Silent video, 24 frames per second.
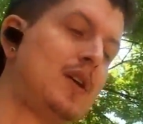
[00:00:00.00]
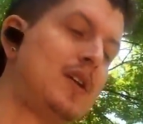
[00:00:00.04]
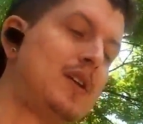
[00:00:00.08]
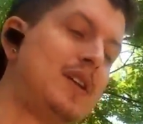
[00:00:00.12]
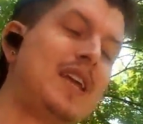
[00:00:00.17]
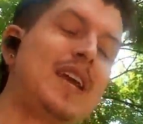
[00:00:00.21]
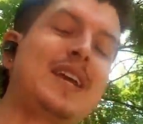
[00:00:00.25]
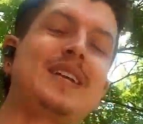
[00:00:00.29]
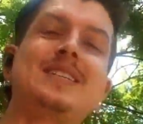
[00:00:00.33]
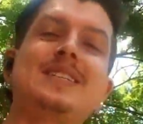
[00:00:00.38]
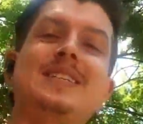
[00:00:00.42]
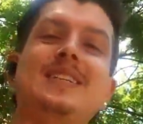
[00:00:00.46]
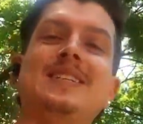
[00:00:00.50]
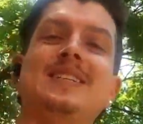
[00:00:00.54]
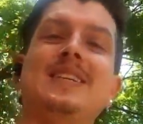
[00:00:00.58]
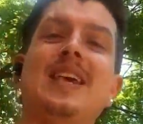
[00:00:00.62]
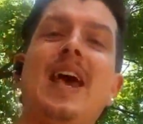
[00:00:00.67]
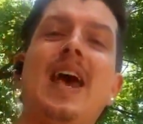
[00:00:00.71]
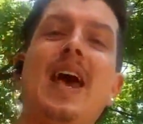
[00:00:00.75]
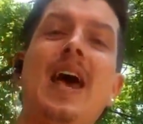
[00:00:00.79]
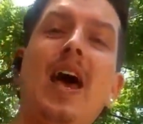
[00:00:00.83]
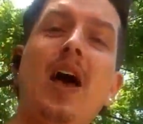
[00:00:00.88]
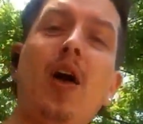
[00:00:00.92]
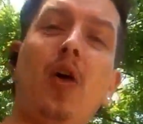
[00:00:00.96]
Next is
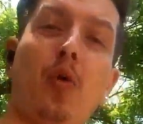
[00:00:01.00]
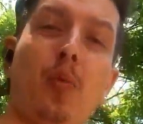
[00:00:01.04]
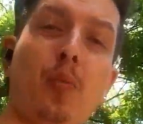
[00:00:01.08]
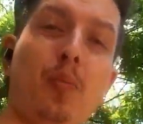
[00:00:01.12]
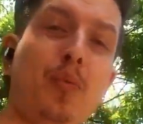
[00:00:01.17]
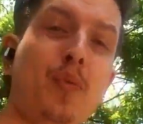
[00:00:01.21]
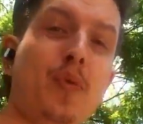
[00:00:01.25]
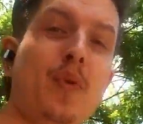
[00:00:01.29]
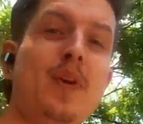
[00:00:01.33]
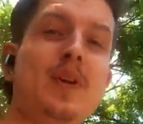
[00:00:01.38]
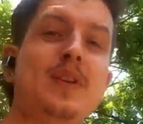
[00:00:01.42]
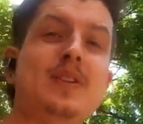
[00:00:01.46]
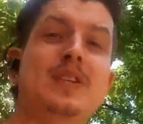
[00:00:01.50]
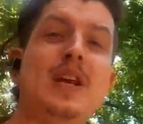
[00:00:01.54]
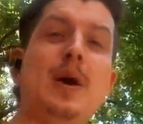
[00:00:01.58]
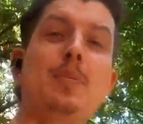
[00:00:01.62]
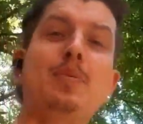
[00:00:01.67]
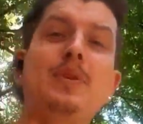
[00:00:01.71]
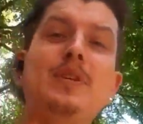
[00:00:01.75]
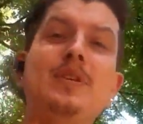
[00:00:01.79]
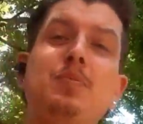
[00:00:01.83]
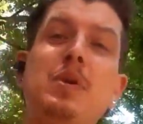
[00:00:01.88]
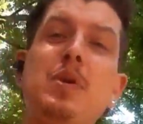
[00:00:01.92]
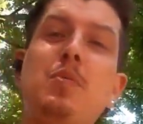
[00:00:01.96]
help.
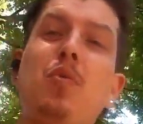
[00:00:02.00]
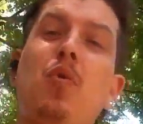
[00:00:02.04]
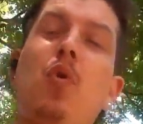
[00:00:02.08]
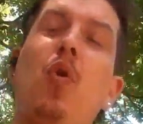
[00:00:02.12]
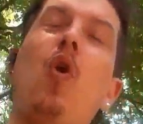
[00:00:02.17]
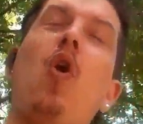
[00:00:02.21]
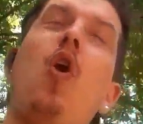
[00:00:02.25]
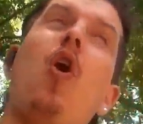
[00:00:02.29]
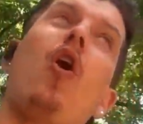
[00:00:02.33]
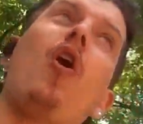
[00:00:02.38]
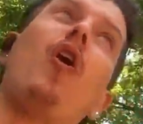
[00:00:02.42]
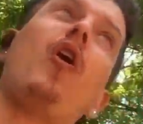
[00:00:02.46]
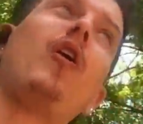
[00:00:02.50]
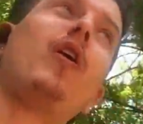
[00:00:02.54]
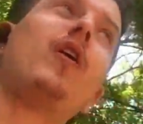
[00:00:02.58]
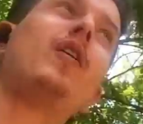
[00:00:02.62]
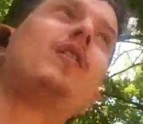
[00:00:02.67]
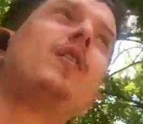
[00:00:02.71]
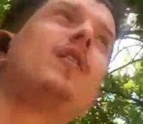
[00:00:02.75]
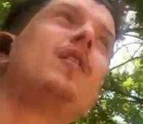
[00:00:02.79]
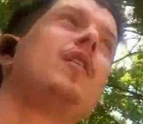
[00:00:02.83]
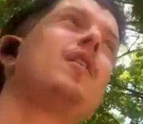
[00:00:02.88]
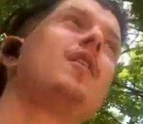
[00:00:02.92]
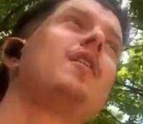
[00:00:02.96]
Japanese people are
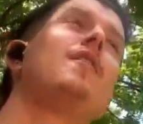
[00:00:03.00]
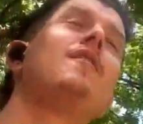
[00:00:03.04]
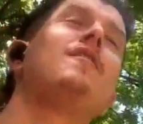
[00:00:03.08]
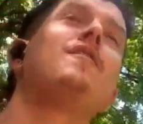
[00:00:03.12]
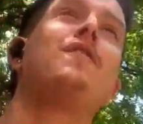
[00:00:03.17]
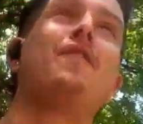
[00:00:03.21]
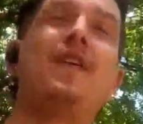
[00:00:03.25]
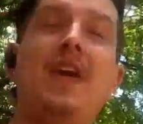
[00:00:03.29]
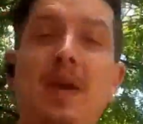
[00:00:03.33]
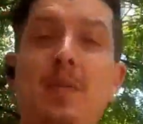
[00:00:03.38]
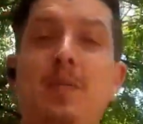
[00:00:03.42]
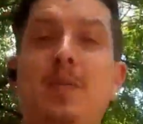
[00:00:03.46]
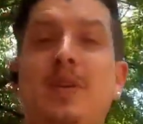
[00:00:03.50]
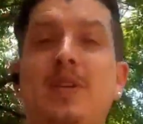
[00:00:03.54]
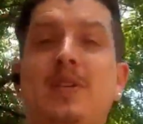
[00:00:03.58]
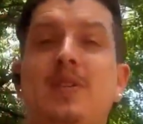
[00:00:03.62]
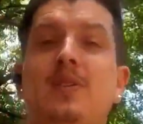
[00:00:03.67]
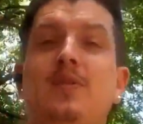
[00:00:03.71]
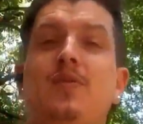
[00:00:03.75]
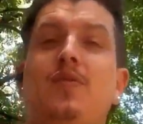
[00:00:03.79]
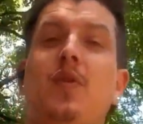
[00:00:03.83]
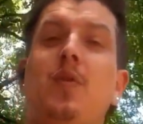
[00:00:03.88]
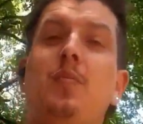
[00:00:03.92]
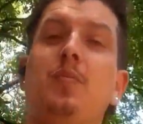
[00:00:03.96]

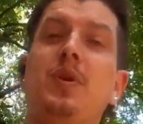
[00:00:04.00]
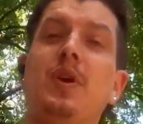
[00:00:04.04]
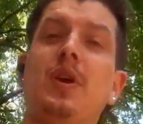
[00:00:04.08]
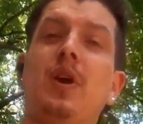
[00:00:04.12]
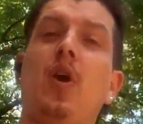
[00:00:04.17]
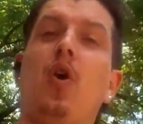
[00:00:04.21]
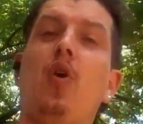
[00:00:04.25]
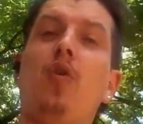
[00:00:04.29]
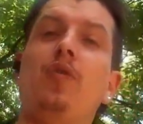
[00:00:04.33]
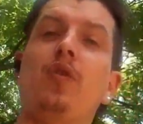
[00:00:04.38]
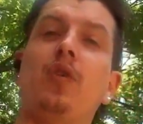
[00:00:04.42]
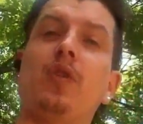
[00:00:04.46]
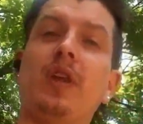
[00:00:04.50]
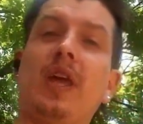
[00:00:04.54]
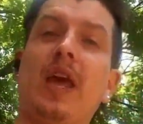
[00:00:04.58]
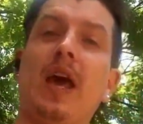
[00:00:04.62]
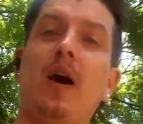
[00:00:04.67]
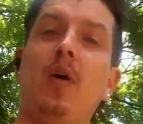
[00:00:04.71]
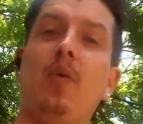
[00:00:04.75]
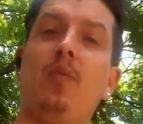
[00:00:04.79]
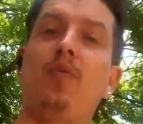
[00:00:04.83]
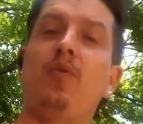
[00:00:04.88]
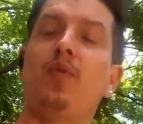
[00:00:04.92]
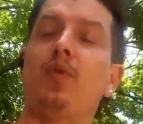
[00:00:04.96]
famous for being overly
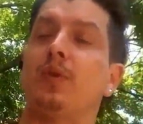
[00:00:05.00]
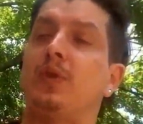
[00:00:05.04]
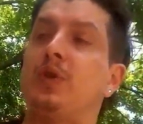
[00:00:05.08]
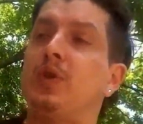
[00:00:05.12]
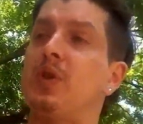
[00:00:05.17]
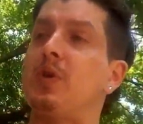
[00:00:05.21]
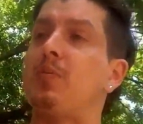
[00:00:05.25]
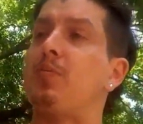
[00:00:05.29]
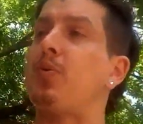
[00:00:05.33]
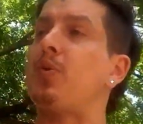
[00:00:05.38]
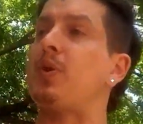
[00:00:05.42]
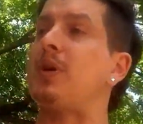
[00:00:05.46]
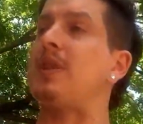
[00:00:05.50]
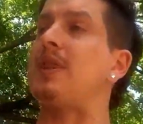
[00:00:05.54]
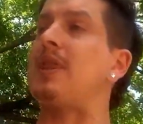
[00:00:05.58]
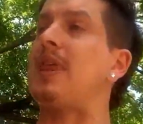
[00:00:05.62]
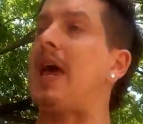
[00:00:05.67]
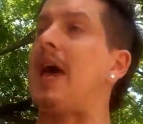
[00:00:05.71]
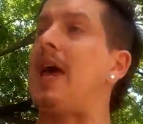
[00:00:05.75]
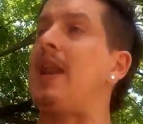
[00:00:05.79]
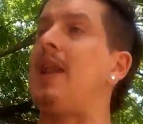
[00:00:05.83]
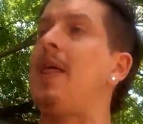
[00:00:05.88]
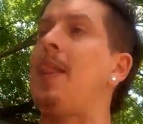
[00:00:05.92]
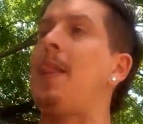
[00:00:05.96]
helpful, to the point
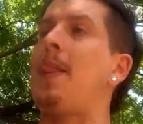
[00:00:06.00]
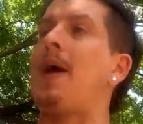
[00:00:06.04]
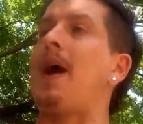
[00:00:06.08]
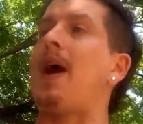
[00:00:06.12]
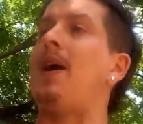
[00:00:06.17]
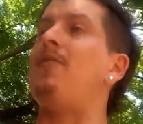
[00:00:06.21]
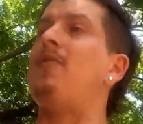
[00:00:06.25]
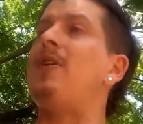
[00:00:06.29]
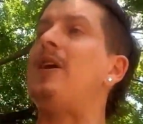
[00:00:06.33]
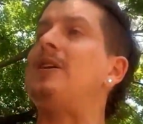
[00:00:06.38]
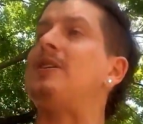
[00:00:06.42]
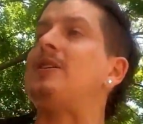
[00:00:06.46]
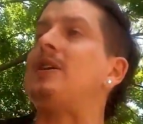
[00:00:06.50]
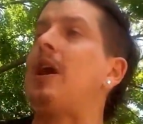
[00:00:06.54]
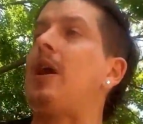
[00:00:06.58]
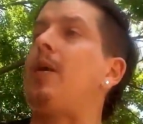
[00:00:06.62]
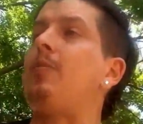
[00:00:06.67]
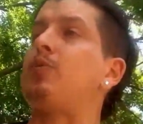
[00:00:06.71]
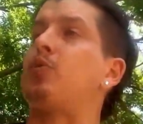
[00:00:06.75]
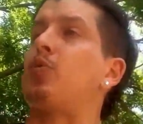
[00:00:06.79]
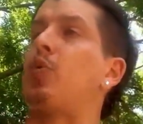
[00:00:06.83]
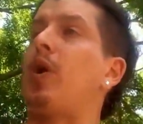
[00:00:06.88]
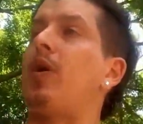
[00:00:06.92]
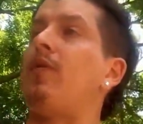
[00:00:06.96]
that I've had
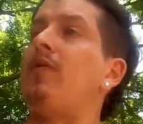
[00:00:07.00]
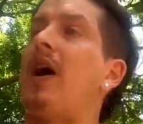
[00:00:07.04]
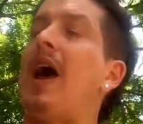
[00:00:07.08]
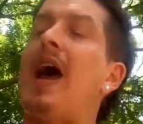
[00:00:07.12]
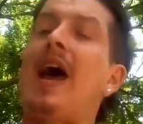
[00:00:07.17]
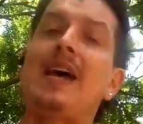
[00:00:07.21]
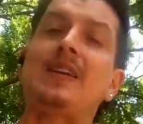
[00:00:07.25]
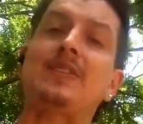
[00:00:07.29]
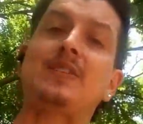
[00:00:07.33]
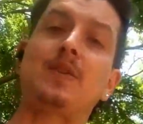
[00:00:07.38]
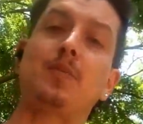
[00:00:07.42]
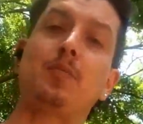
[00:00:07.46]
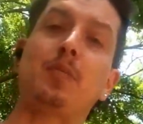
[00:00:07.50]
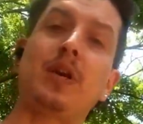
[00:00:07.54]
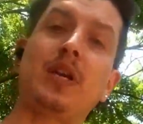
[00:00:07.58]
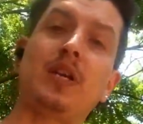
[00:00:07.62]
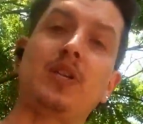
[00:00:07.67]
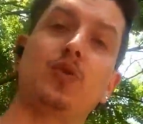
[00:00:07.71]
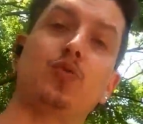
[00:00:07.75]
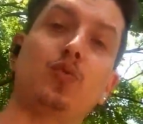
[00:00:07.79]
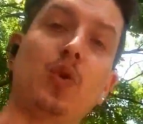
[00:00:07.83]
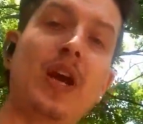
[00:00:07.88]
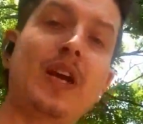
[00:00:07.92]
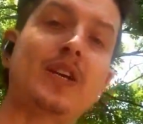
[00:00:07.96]
times where I've asked somebody
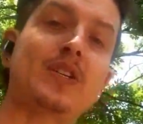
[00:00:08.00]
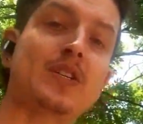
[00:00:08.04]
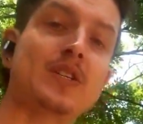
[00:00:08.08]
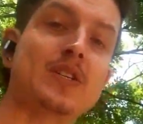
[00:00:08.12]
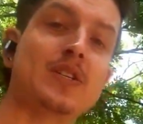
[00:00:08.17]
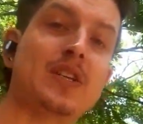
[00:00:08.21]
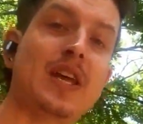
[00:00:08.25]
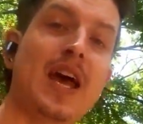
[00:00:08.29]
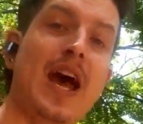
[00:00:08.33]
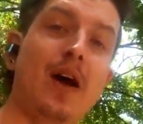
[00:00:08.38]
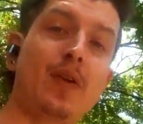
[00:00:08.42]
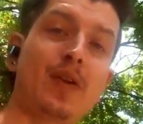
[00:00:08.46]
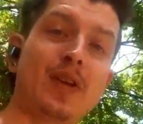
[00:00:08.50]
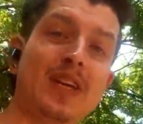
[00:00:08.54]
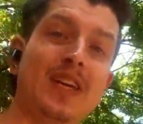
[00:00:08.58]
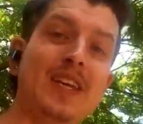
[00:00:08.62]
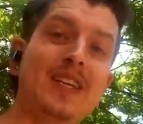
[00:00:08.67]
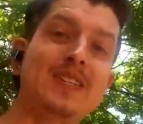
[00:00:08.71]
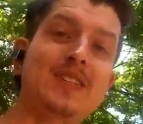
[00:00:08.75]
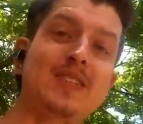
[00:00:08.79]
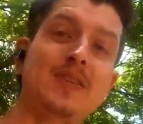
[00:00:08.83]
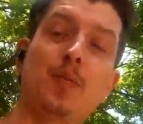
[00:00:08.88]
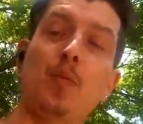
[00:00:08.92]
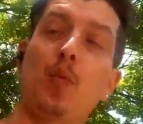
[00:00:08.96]
directions how to
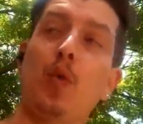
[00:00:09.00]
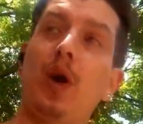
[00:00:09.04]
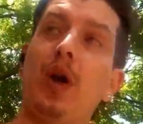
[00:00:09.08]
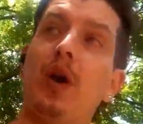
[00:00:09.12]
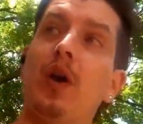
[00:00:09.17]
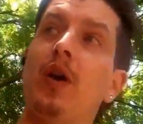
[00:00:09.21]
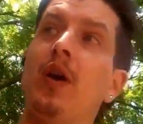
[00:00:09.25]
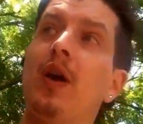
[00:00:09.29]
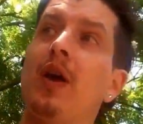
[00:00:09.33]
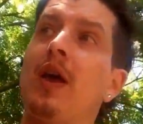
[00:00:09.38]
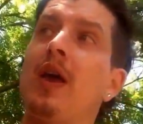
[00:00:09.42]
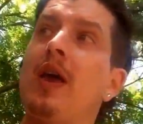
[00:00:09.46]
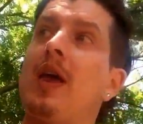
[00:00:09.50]
get somewhere,